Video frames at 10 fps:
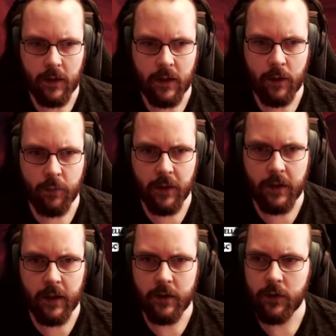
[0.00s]
Can I mine
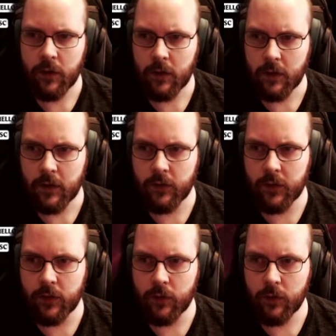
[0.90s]
that? Let's see.
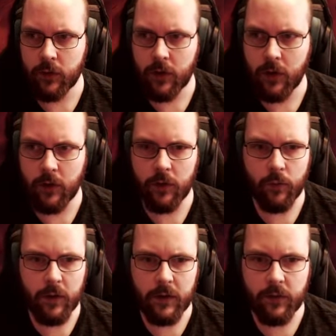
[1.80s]
Turn on the HUD.
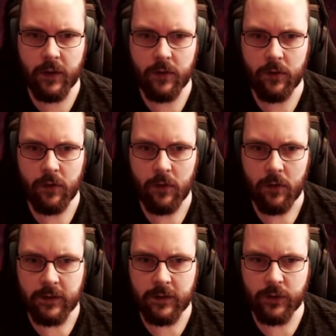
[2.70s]
What is this?
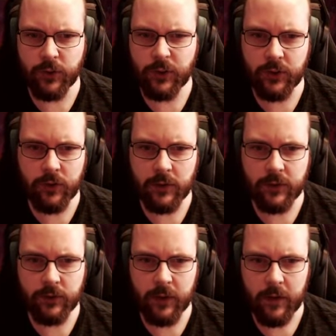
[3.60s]
It's
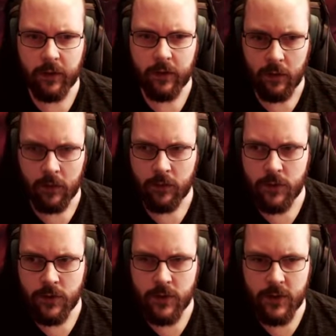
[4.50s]
crystals, right? That's
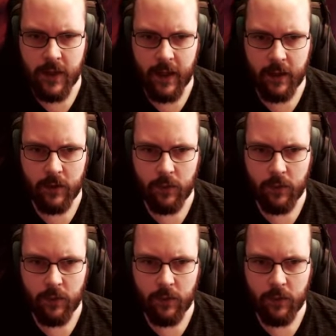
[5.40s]
just sand.